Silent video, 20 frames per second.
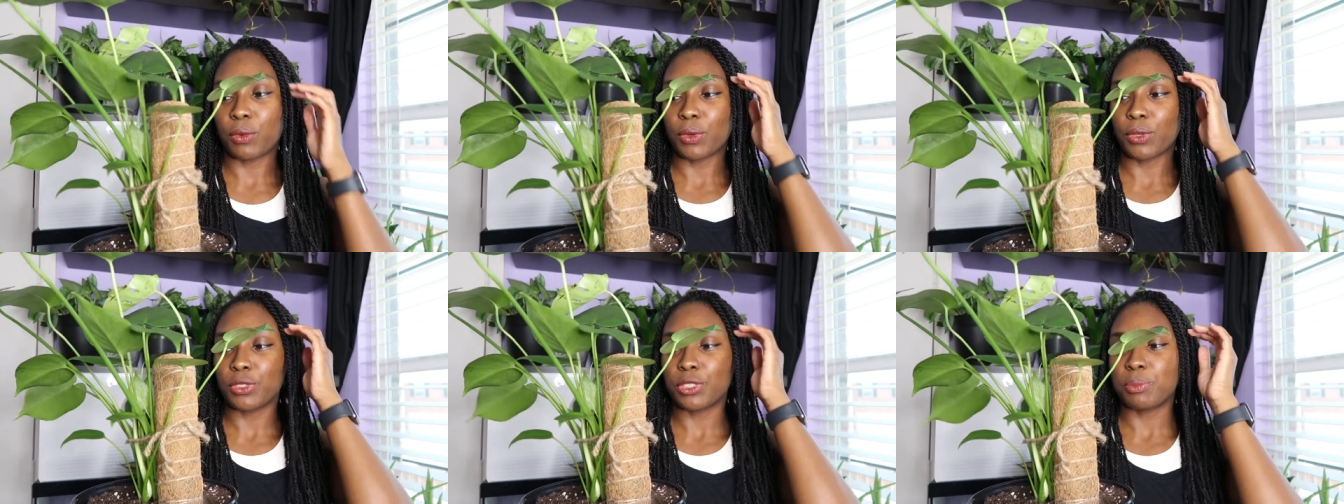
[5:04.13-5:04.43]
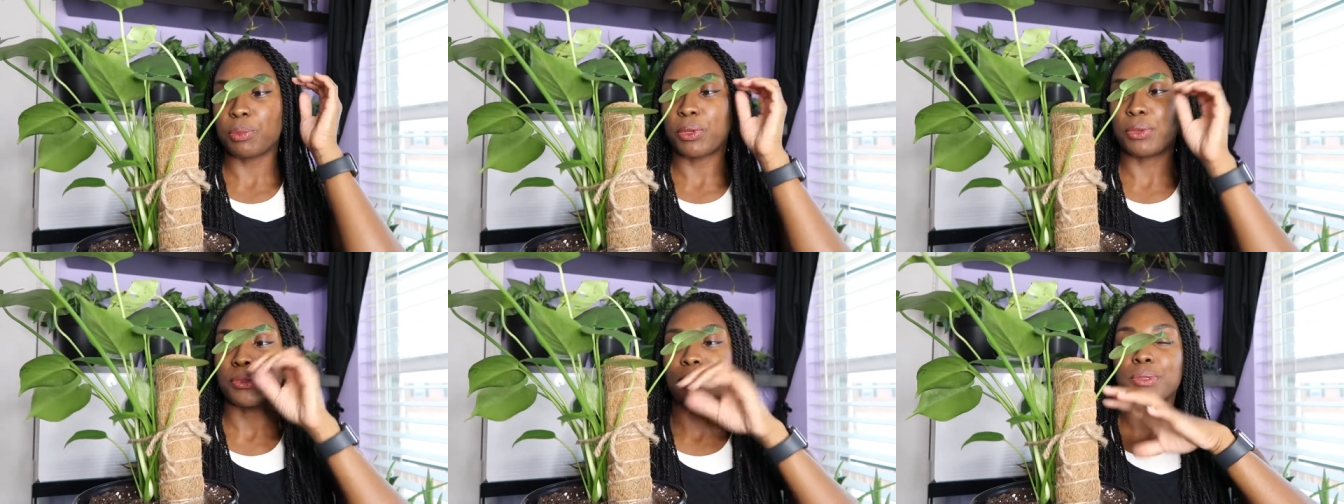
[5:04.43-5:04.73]
roots,
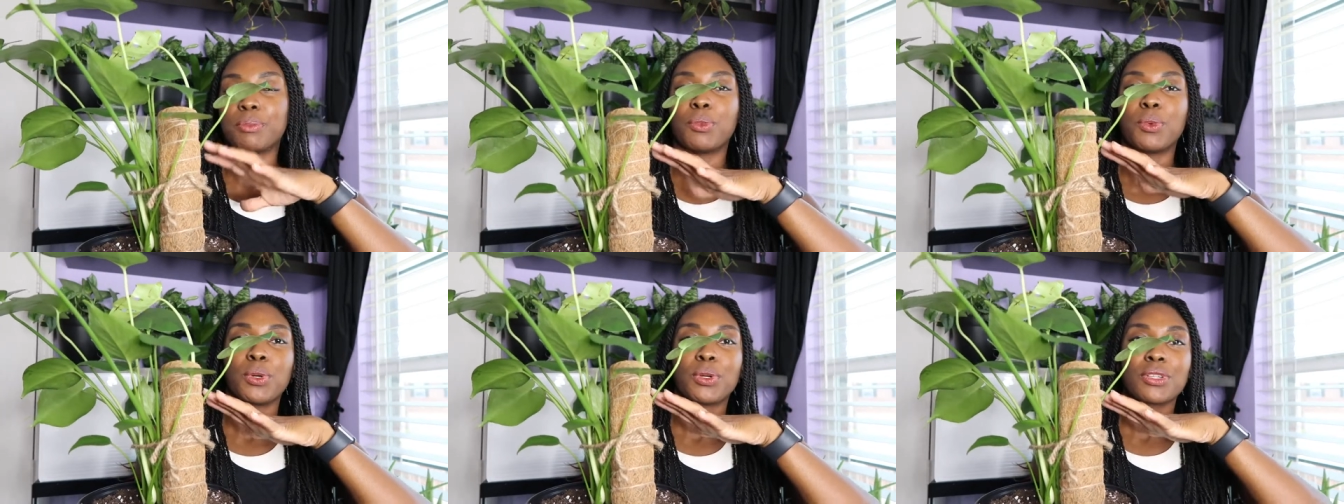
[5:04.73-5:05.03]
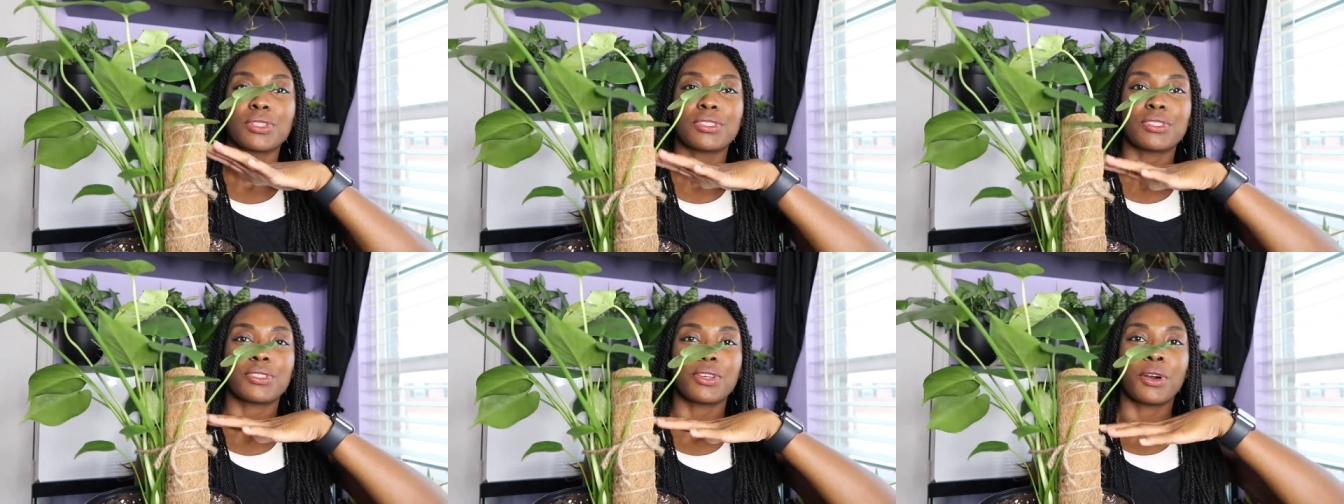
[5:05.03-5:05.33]
but it was
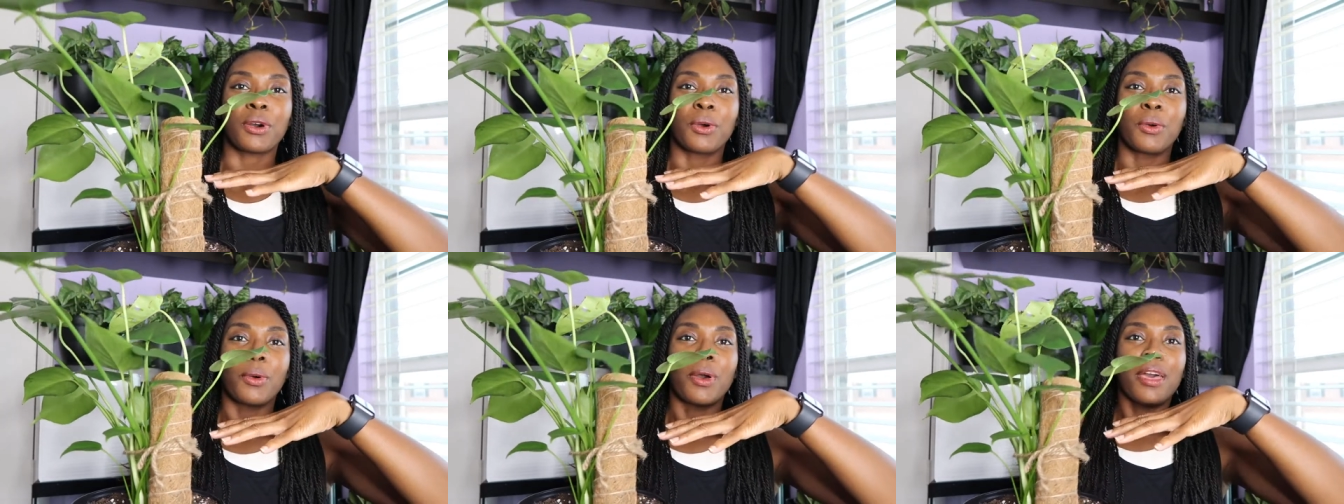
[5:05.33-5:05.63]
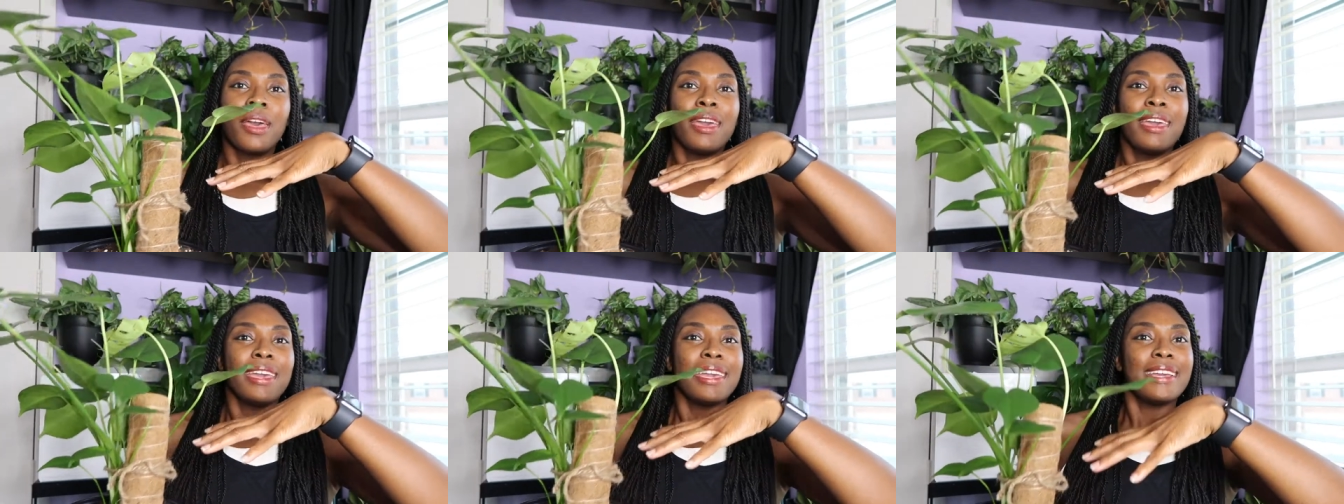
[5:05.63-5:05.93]
more so
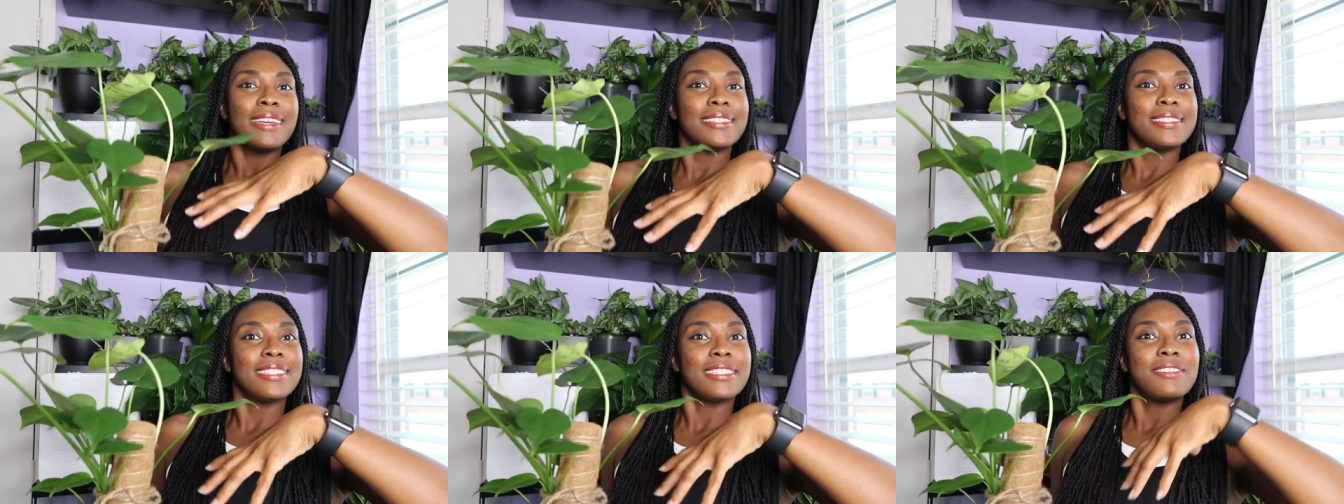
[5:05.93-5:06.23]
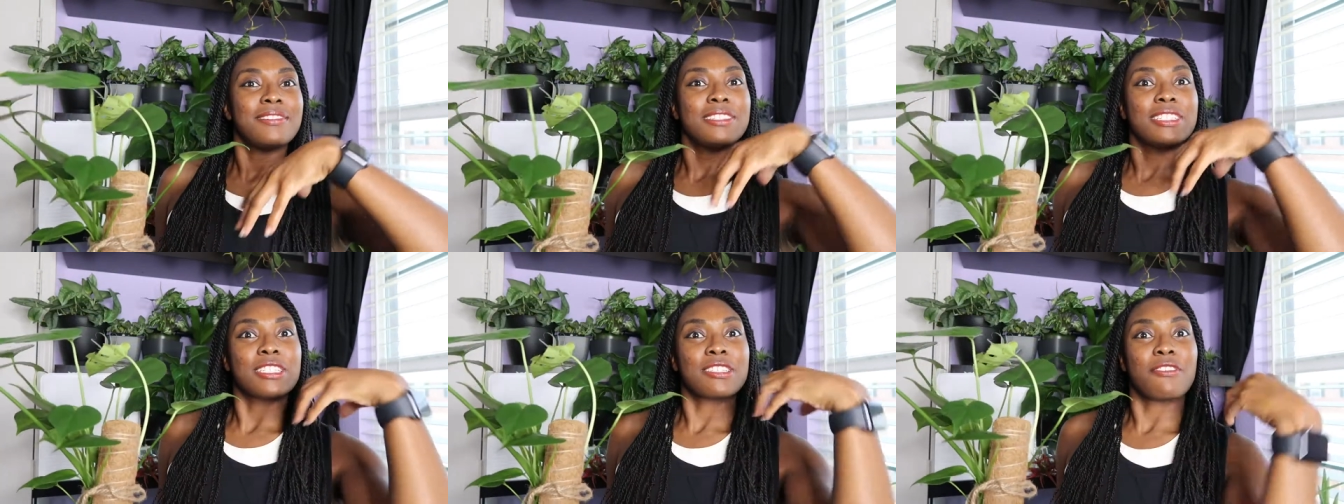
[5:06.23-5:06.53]
it
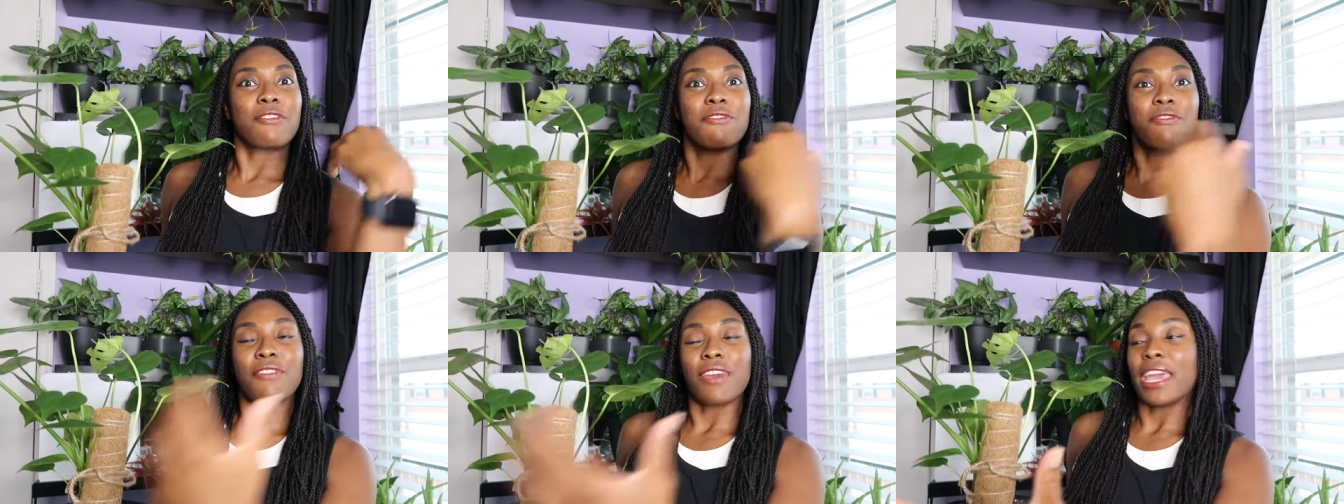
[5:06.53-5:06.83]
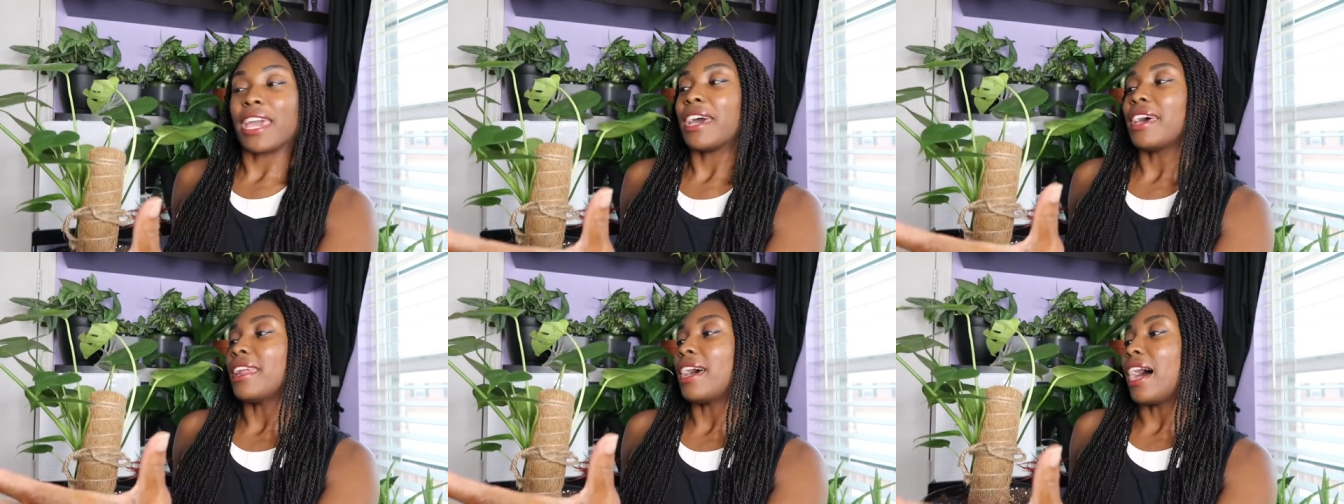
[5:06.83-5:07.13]
didn't just
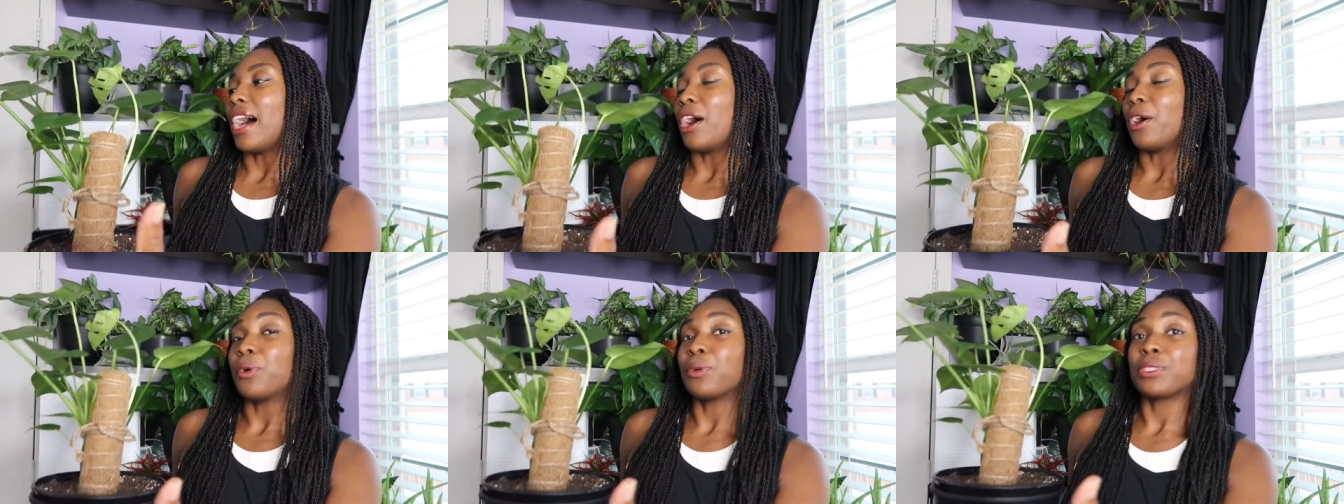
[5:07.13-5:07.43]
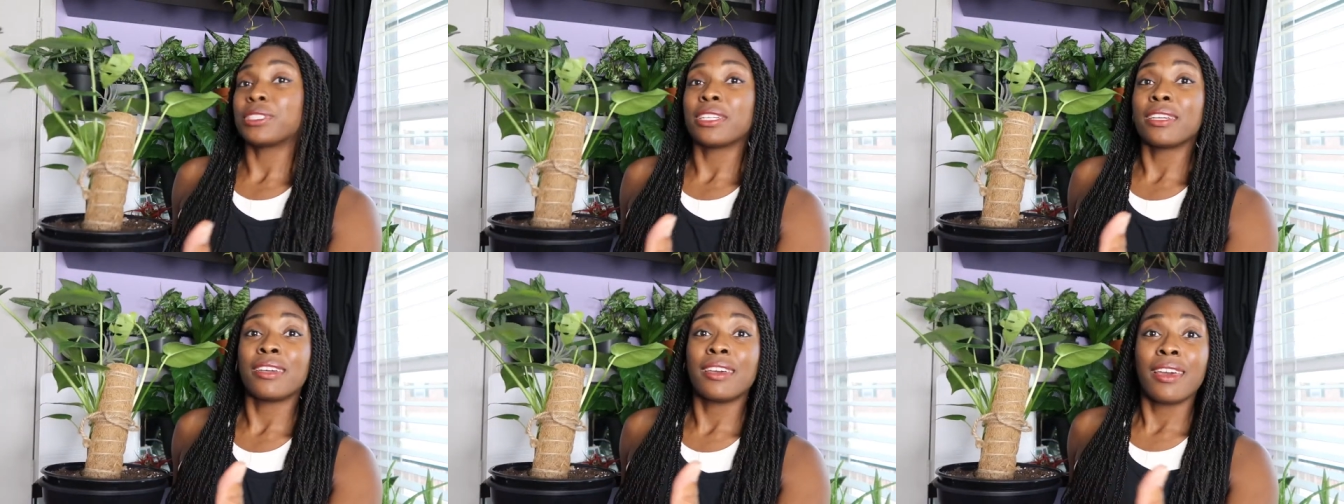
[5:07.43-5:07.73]
fan
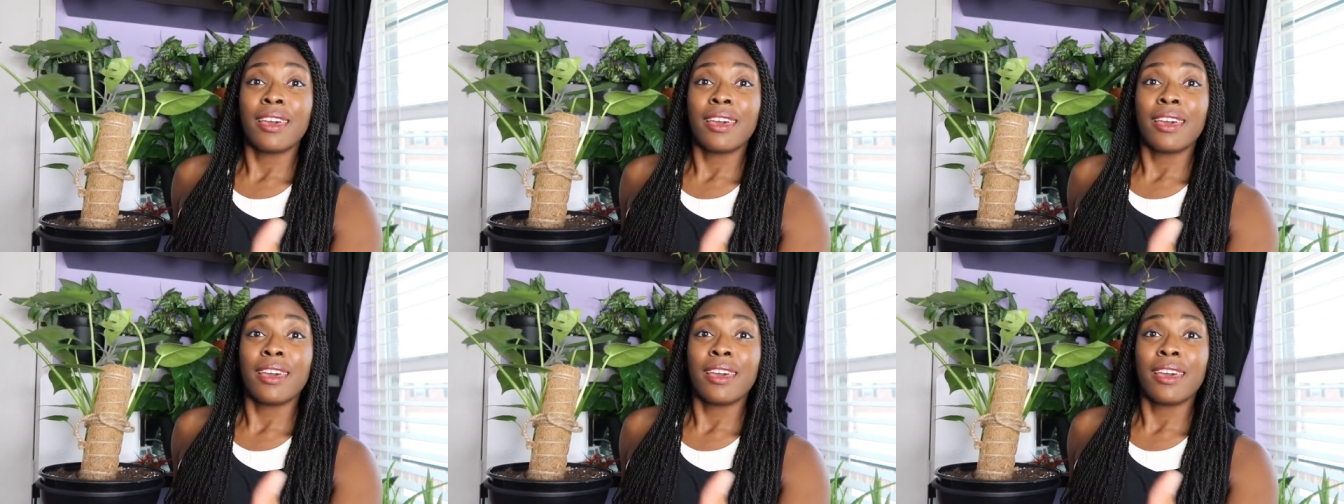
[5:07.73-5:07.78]
out